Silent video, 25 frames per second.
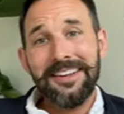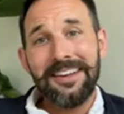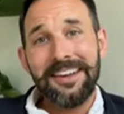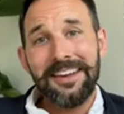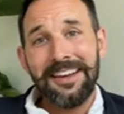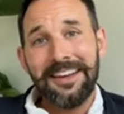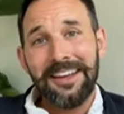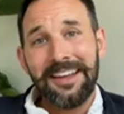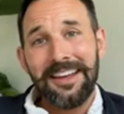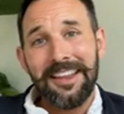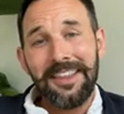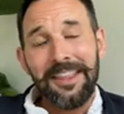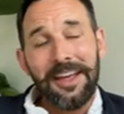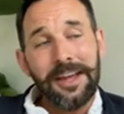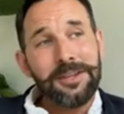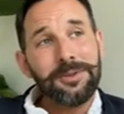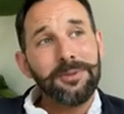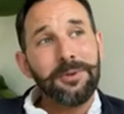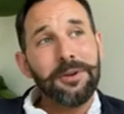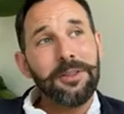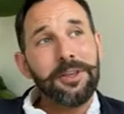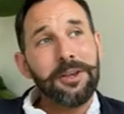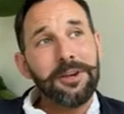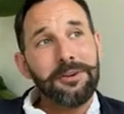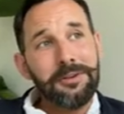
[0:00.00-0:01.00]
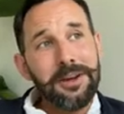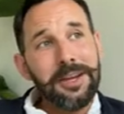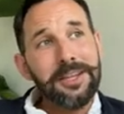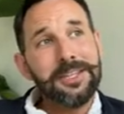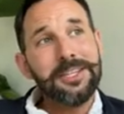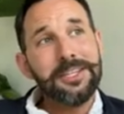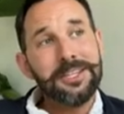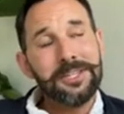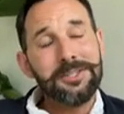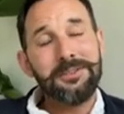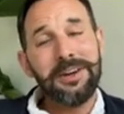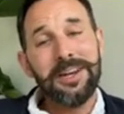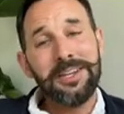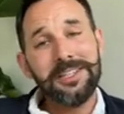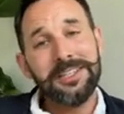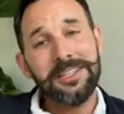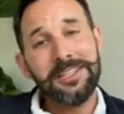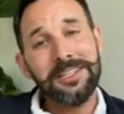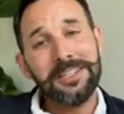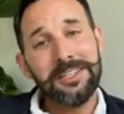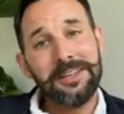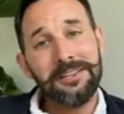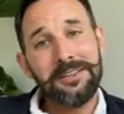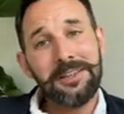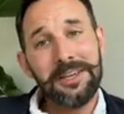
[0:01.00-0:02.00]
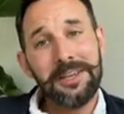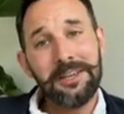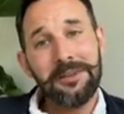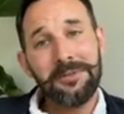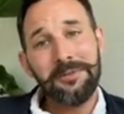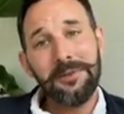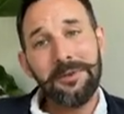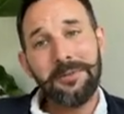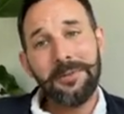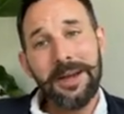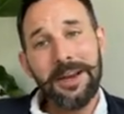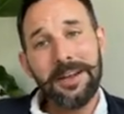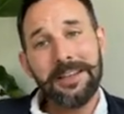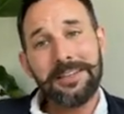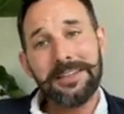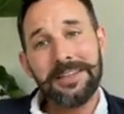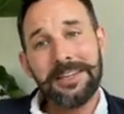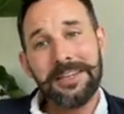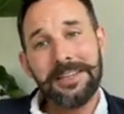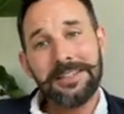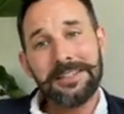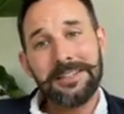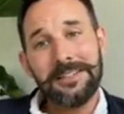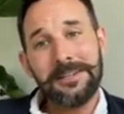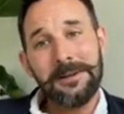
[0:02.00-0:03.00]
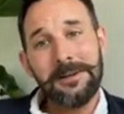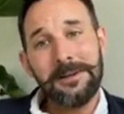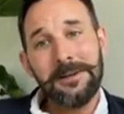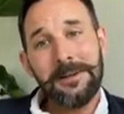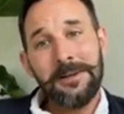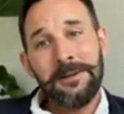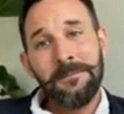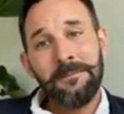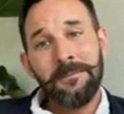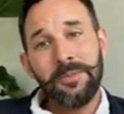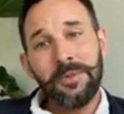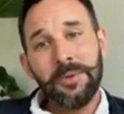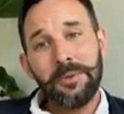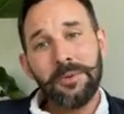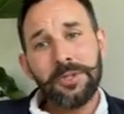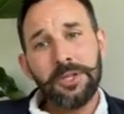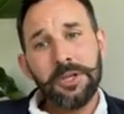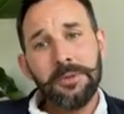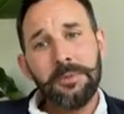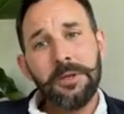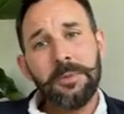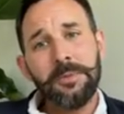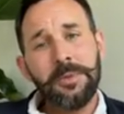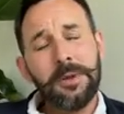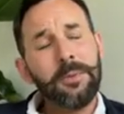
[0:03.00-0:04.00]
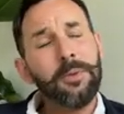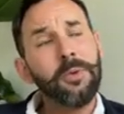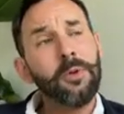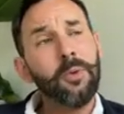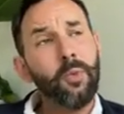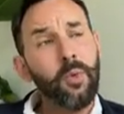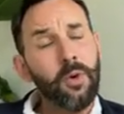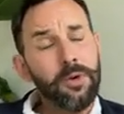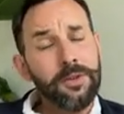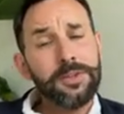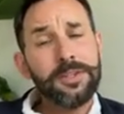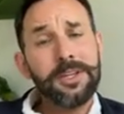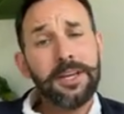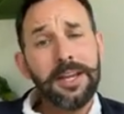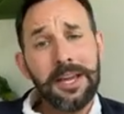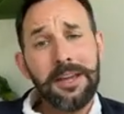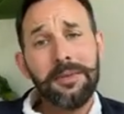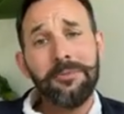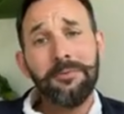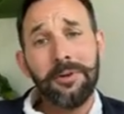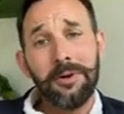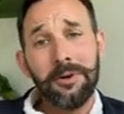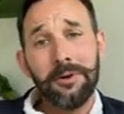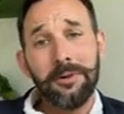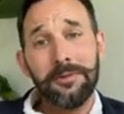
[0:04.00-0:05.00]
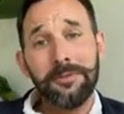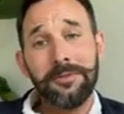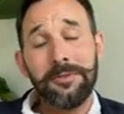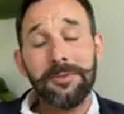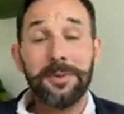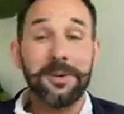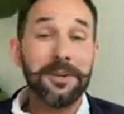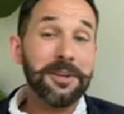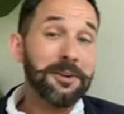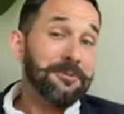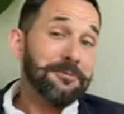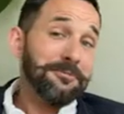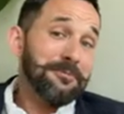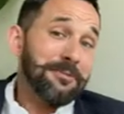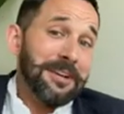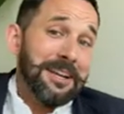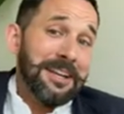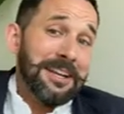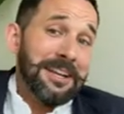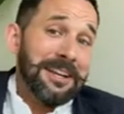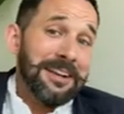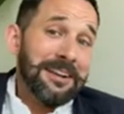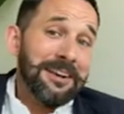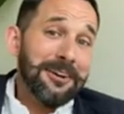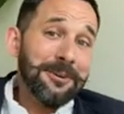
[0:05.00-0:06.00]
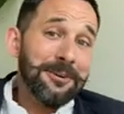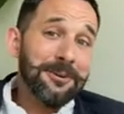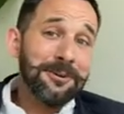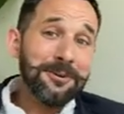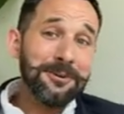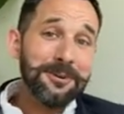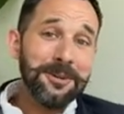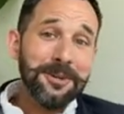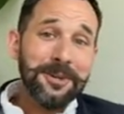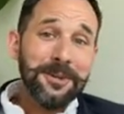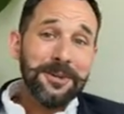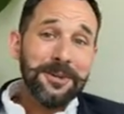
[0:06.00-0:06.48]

And that's one of the greatest tragedies, I think, of humanity, is that there are too many people that want to get involved, but don't really know